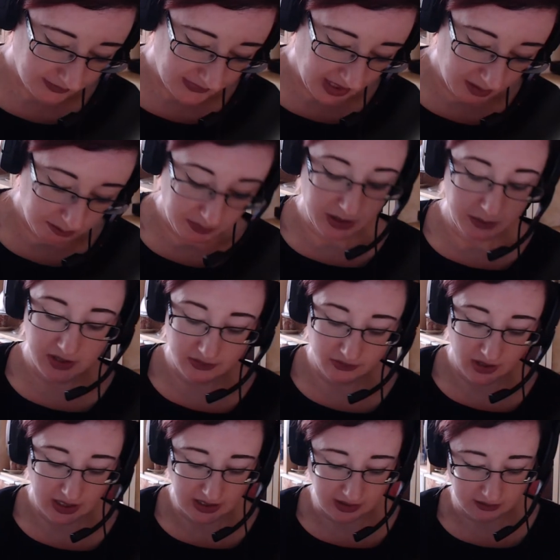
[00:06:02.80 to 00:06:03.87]
But it was
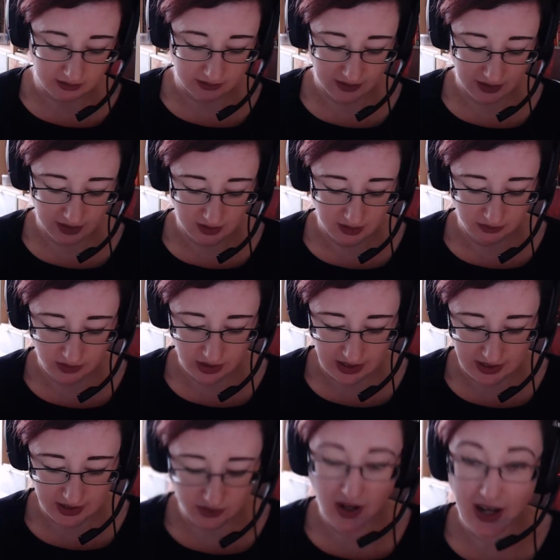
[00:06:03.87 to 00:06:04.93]
free. Free
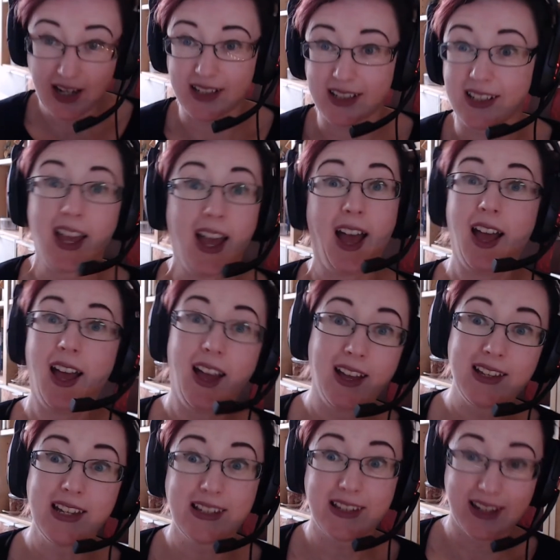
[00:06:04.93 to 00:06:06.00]
is great.
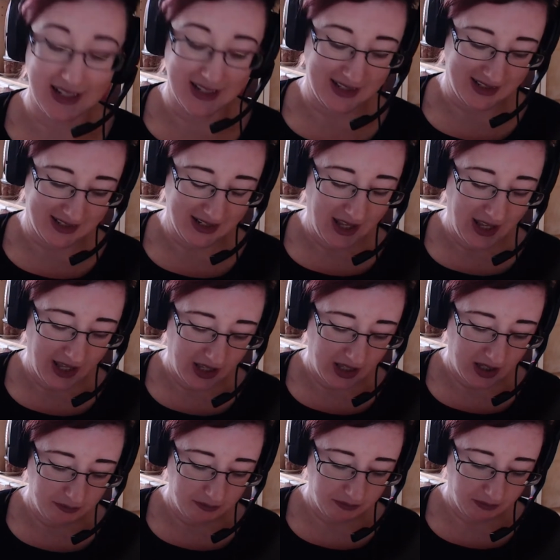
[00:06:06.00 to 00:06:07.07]
Yes, it is.
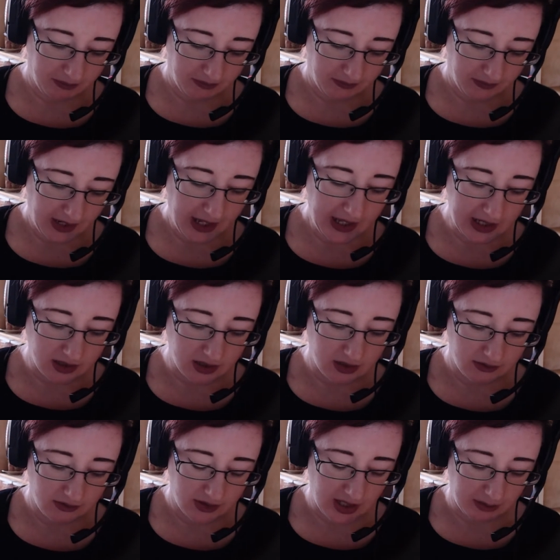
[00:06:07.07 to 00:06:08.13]
And
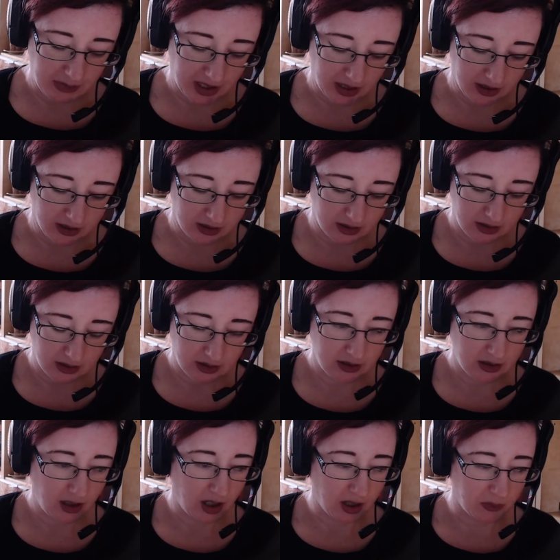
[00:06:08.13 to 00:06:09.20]
for that matter,
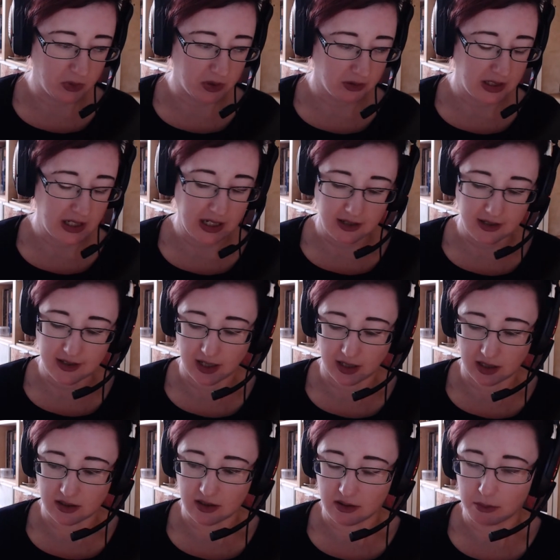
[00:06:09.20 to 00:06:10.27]
I will need a
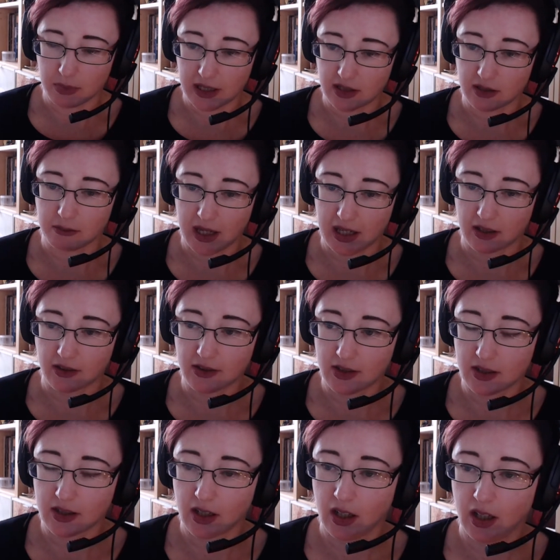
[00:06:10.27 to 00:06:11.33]
second better
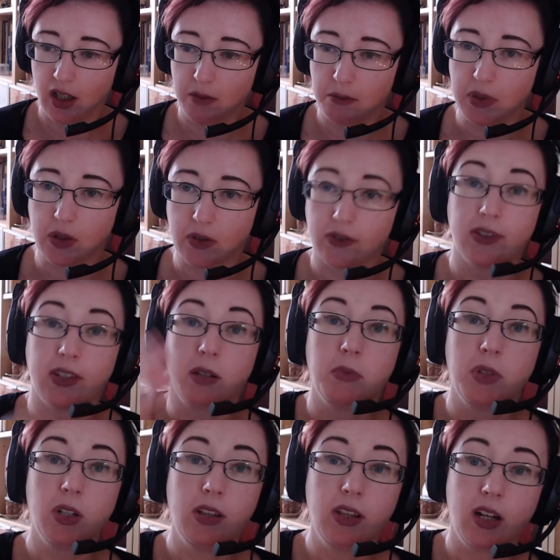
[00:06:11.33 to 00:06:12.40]
mouse, because the
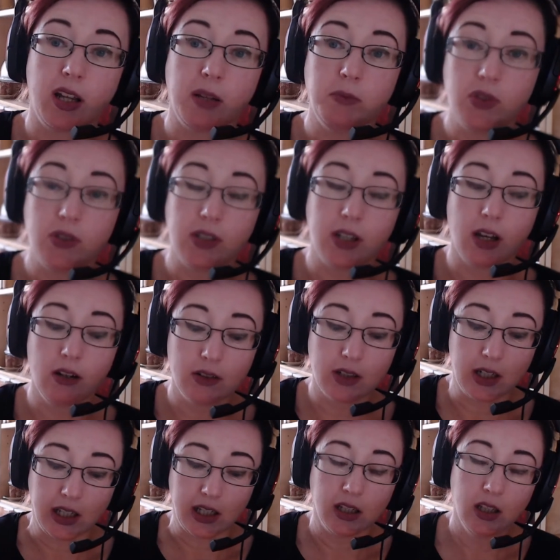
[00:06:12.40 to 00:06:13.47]
computer that I'm using
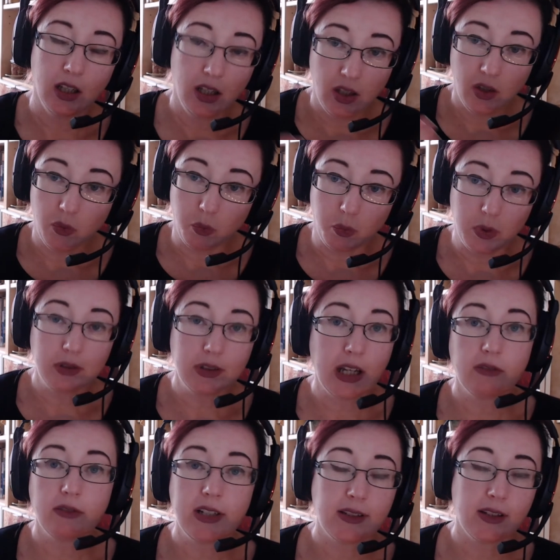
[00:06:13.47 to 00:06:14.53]
currently will
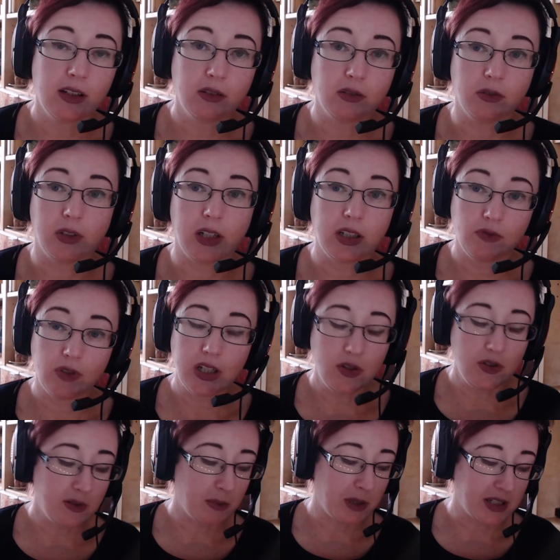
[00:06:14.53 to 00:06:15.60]
get recycled and
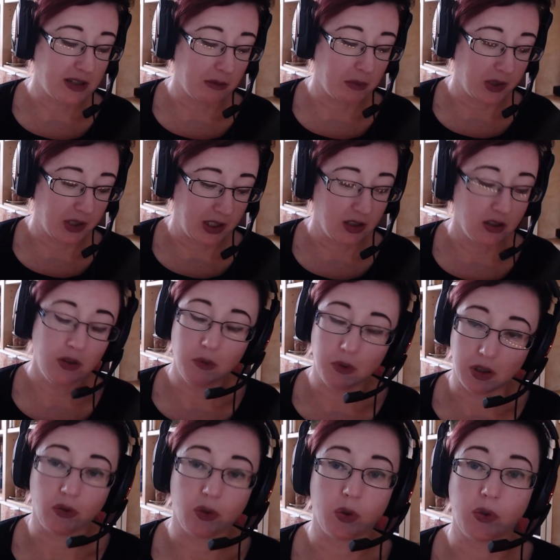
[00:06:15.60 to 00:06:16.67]
reused by somebody who will,
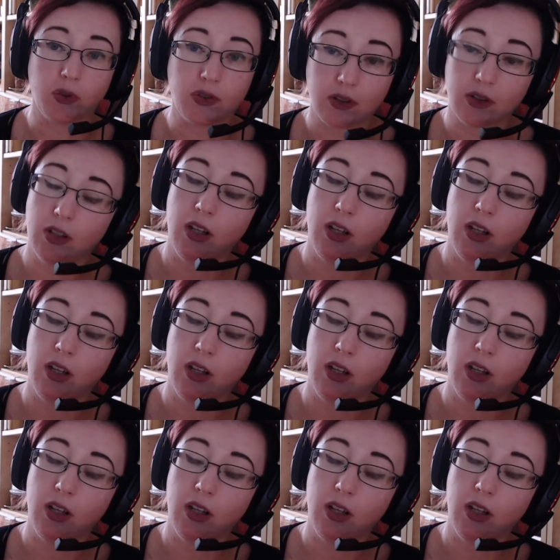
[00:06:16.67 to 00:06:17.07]
of course,